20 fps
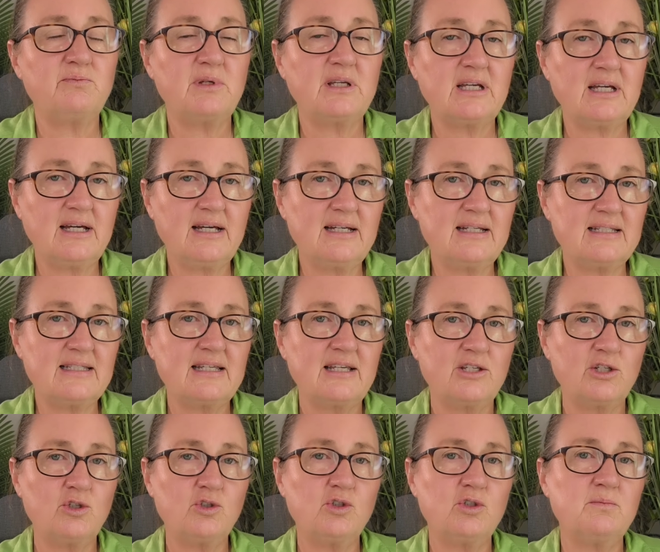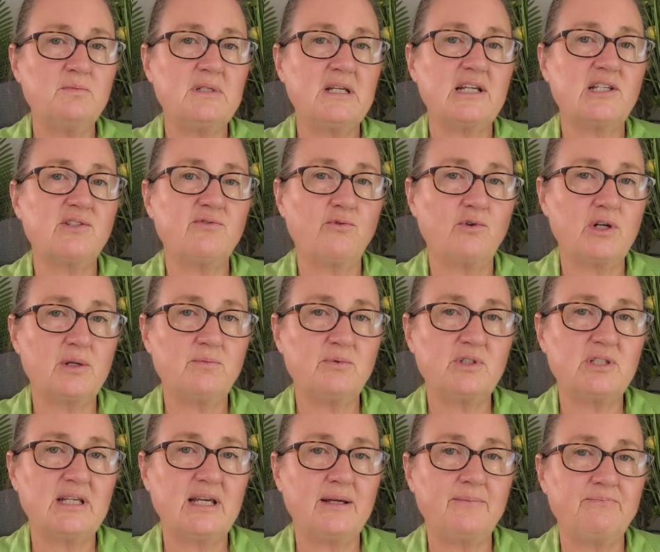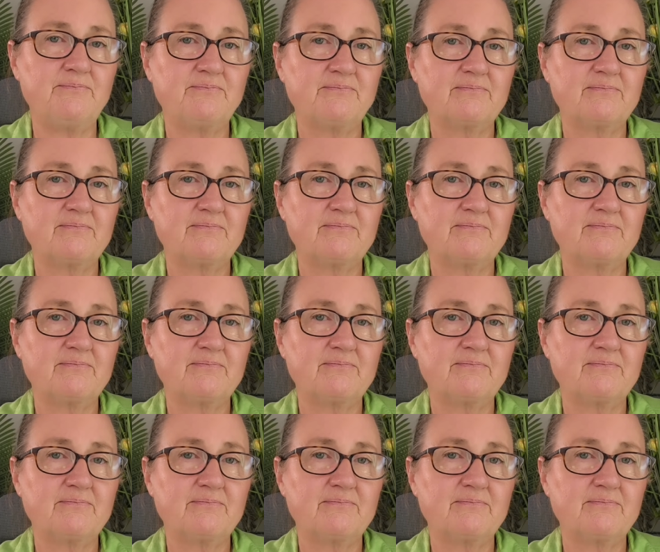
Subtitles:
because YouTube takes 40%.